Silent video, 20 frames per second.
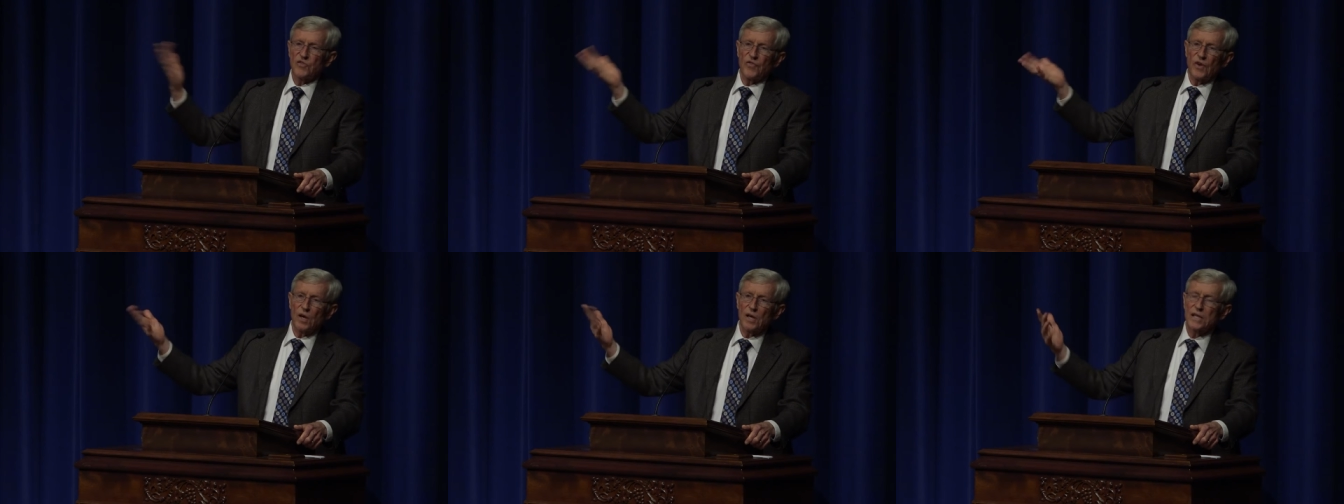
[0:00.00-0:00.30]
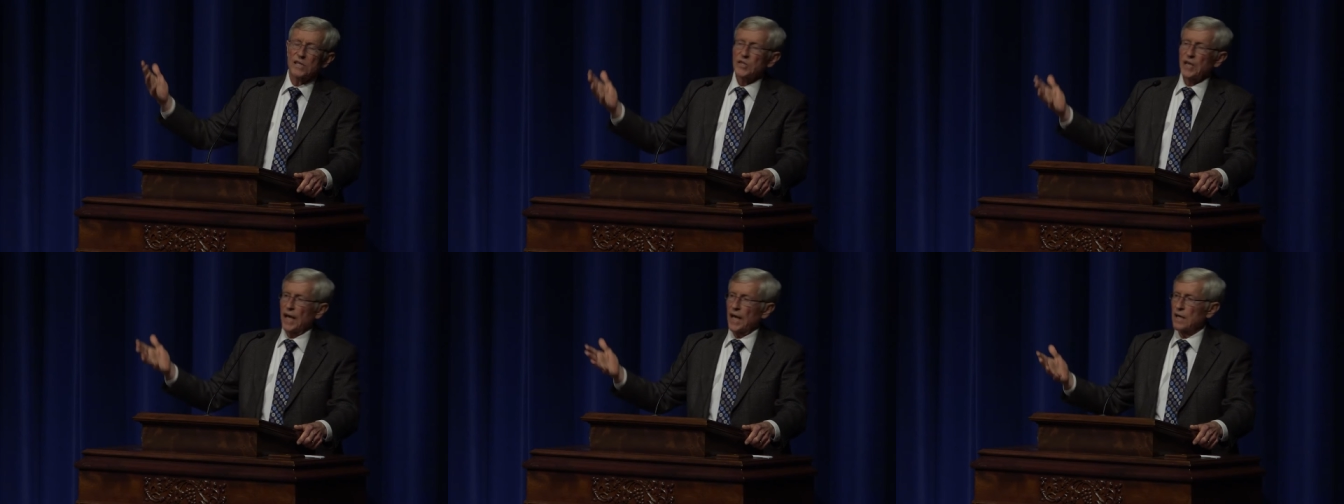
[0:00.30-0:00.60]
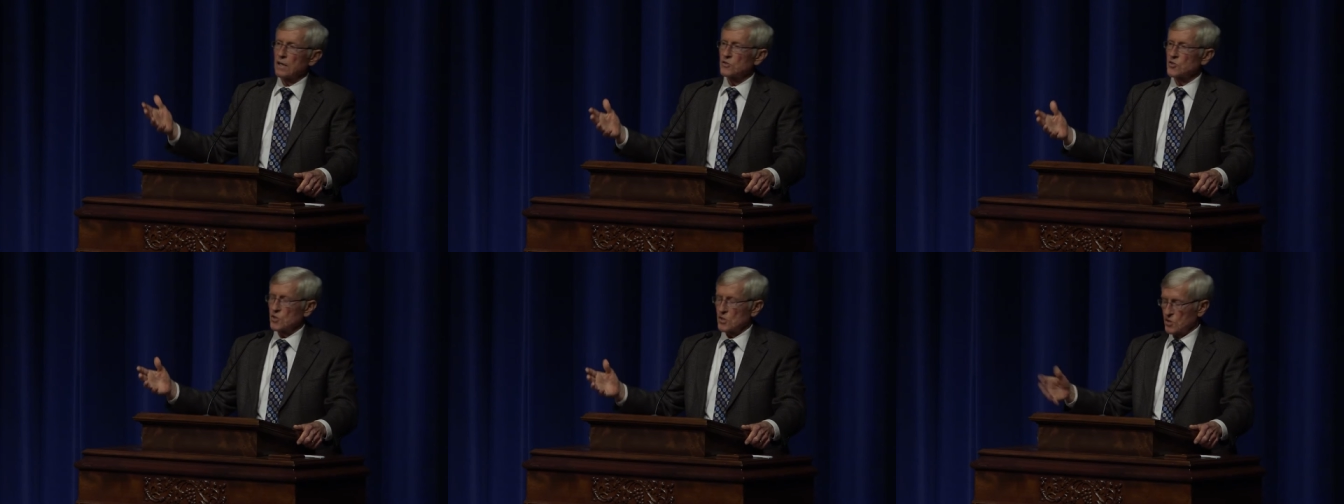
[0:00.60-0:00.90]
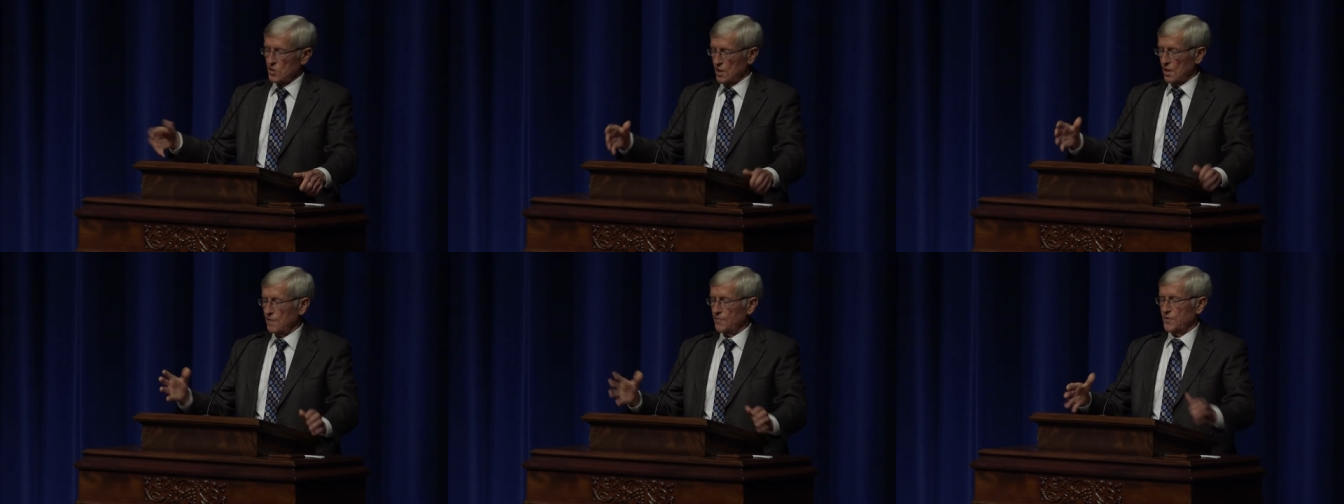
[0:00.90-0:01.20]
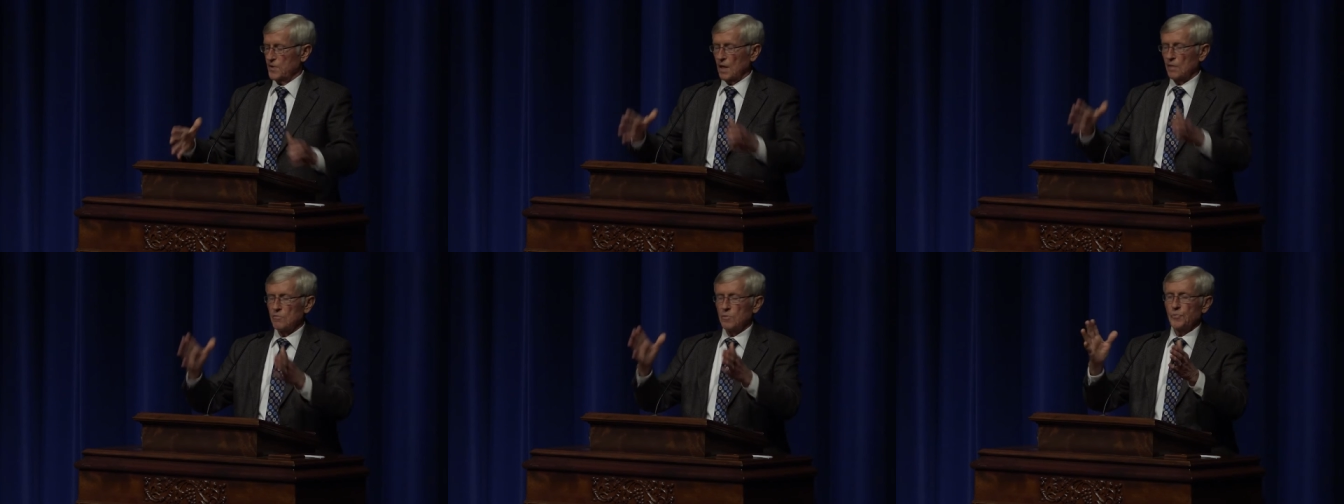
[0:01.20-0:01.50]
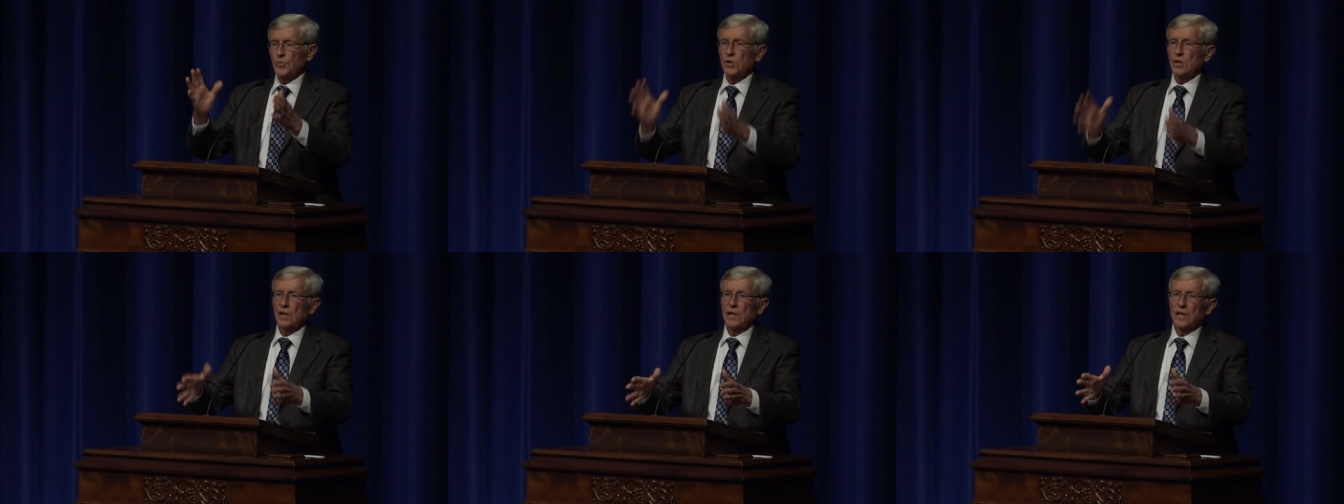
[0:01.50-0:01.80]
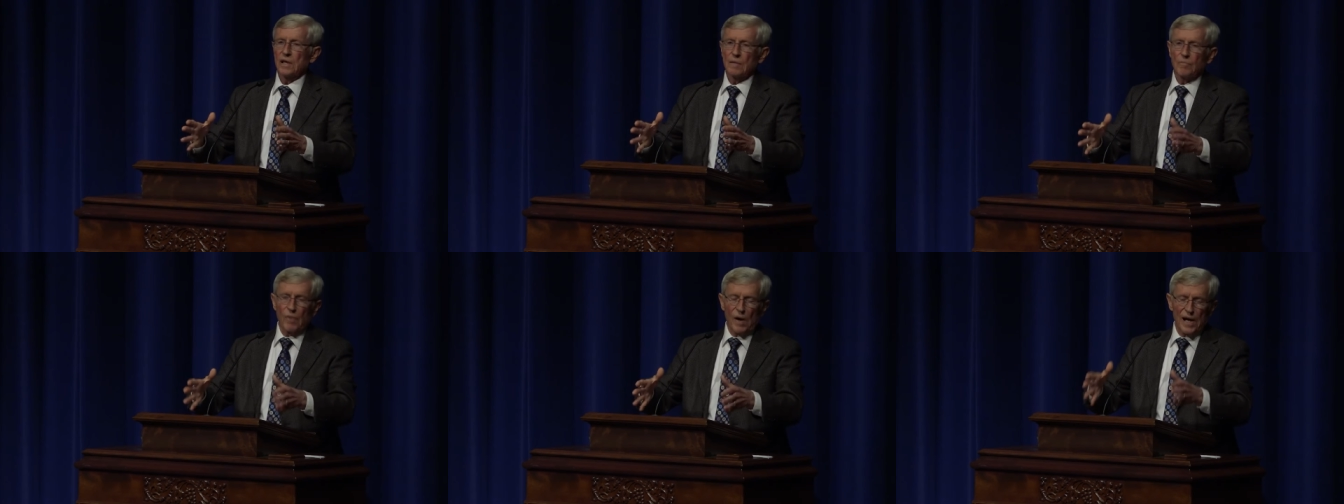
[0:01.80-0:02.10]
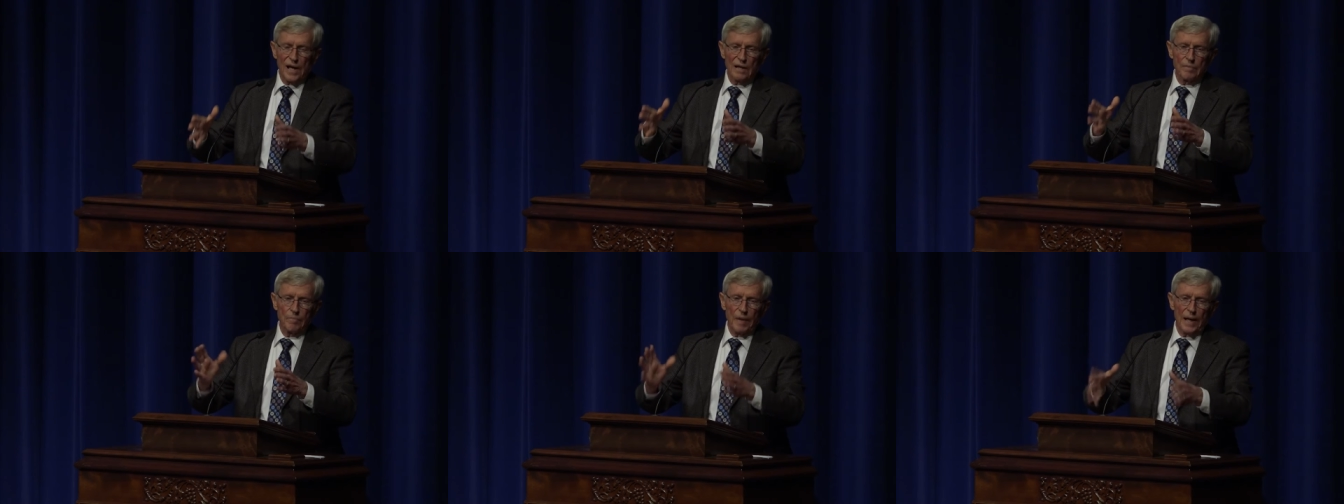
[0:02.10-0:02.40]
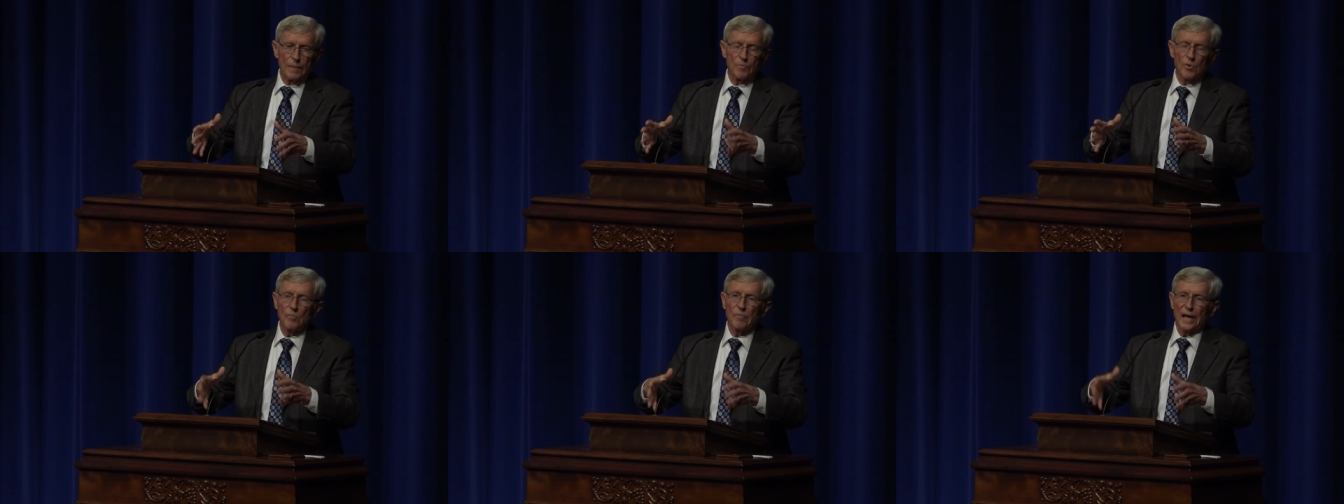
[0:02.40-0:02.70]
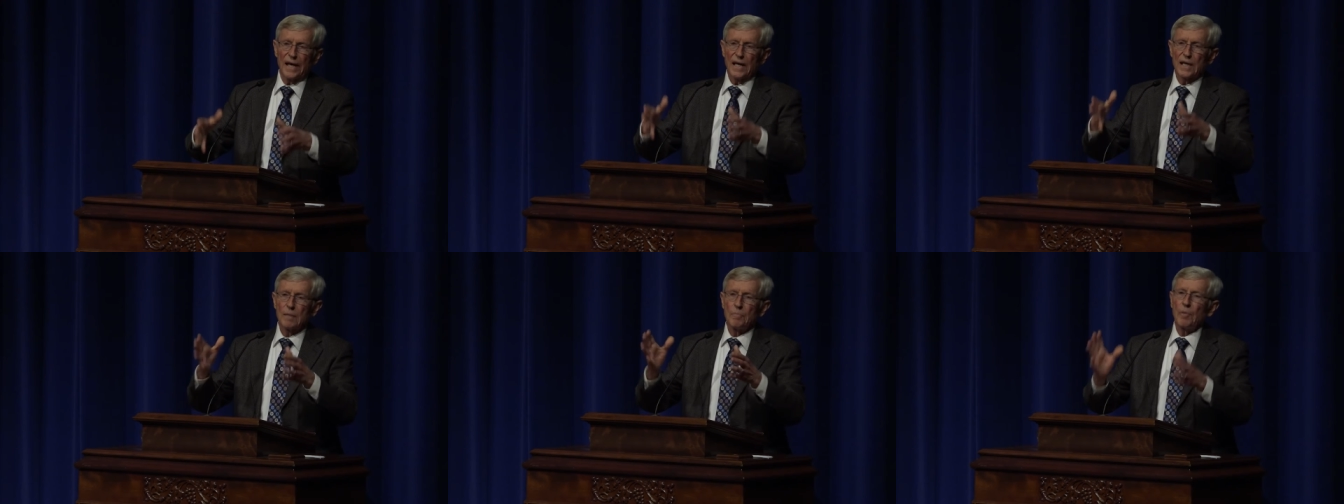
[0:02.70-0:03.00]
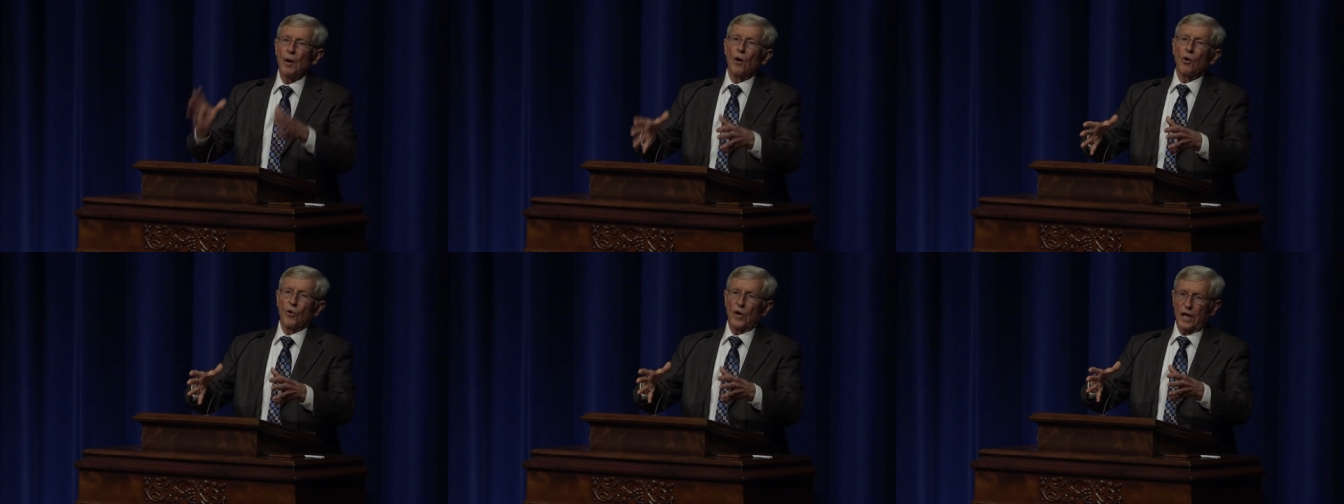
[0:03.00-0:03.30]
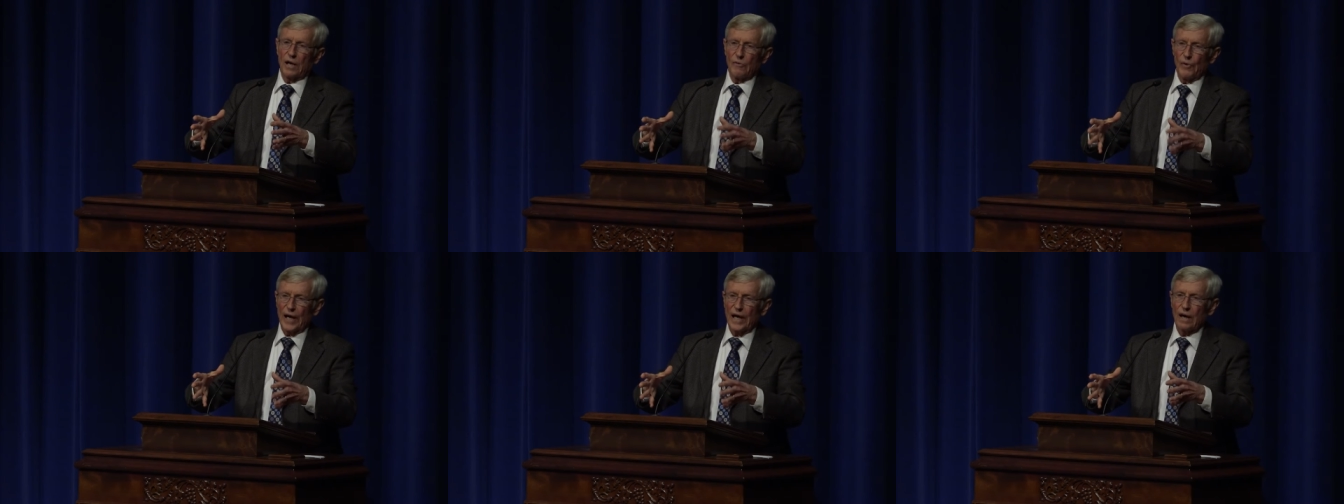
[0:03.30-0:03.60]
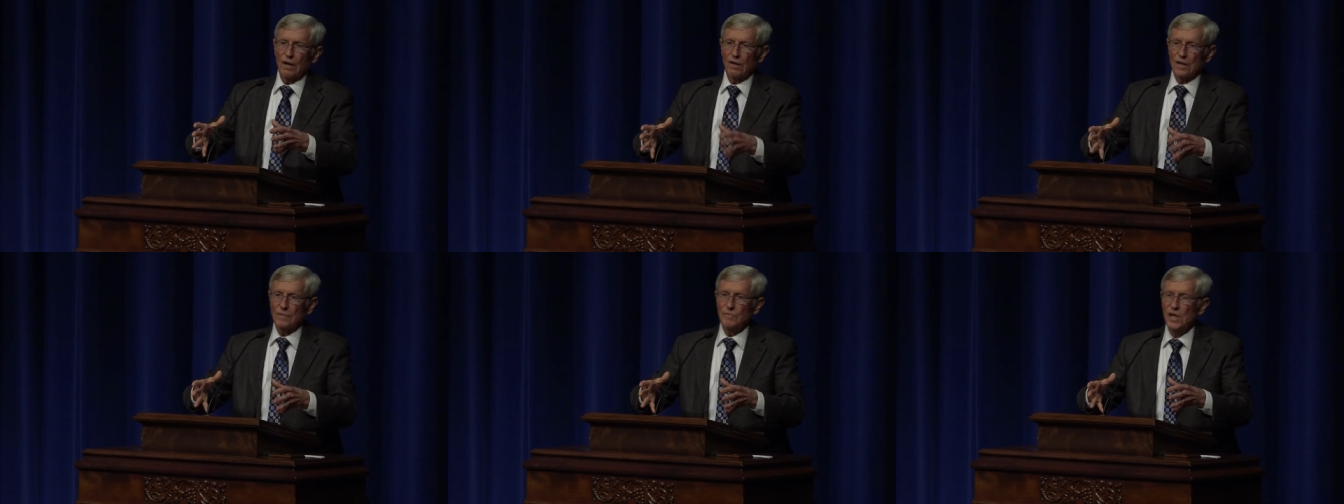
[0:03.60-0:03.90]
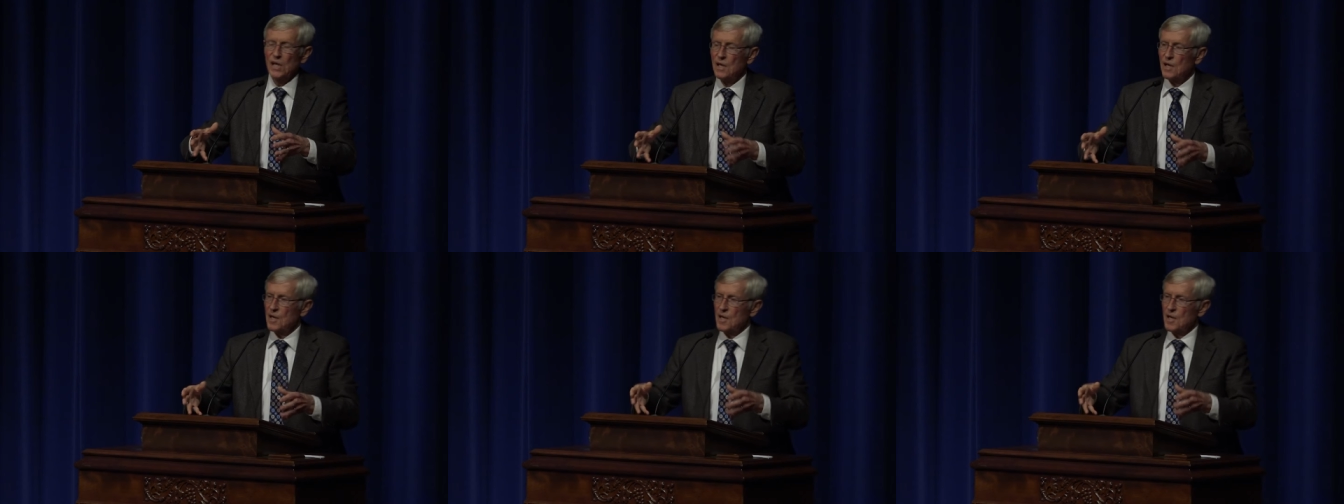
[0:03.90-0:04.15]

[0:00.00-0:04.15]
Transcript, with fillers: various cans of stuff, and they would put it in a brown paper bag, a poke, we called them,